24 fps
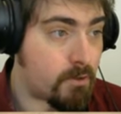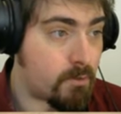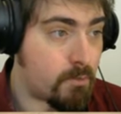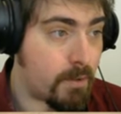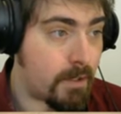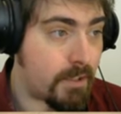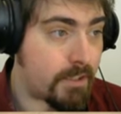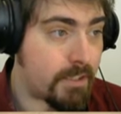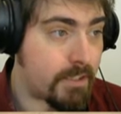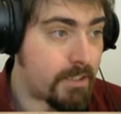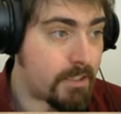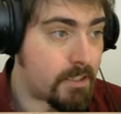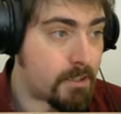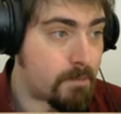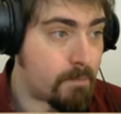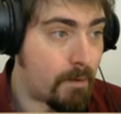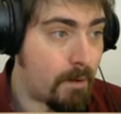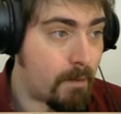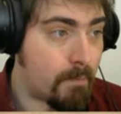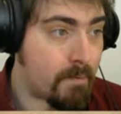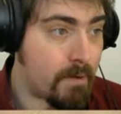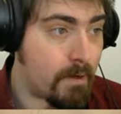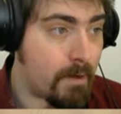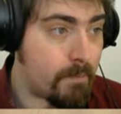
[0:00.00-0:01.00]
while his
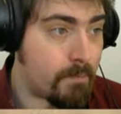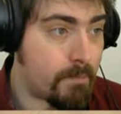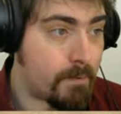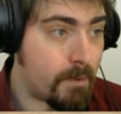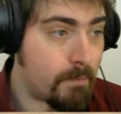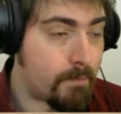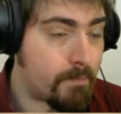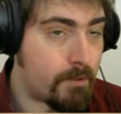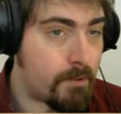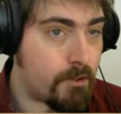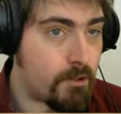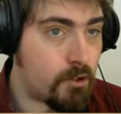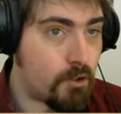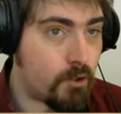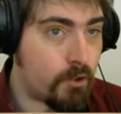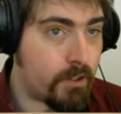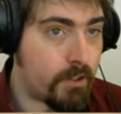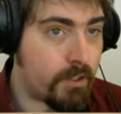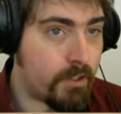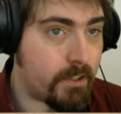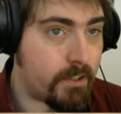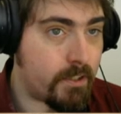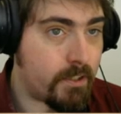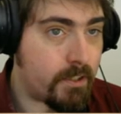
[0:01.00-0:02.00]
spam comes up to
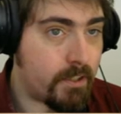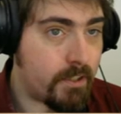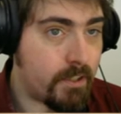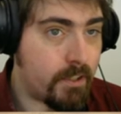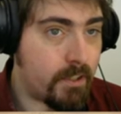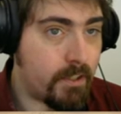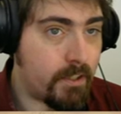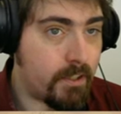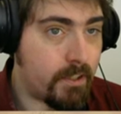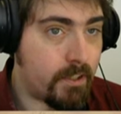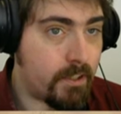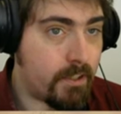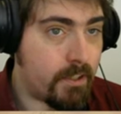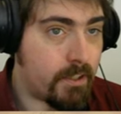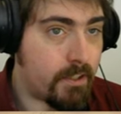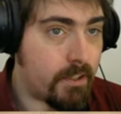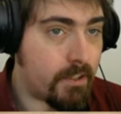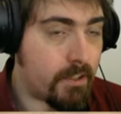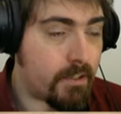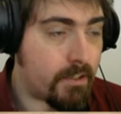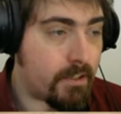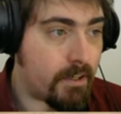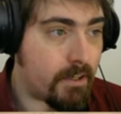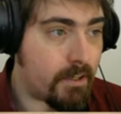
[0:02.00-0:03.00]
join
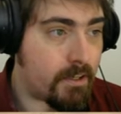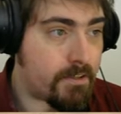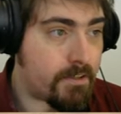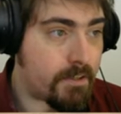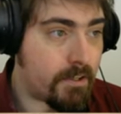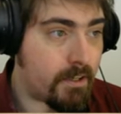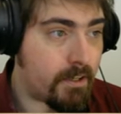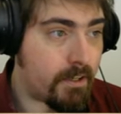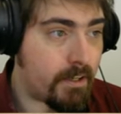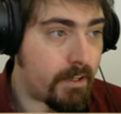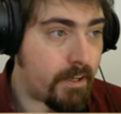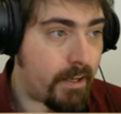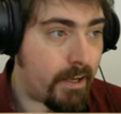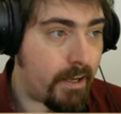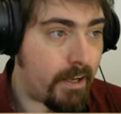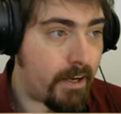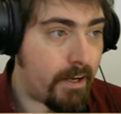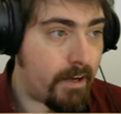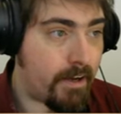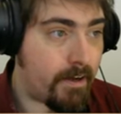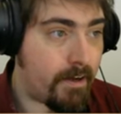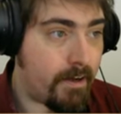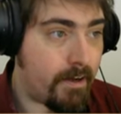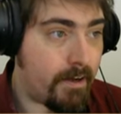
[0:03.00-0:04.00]
Nizar
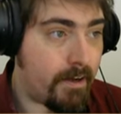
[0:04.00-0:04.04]
here.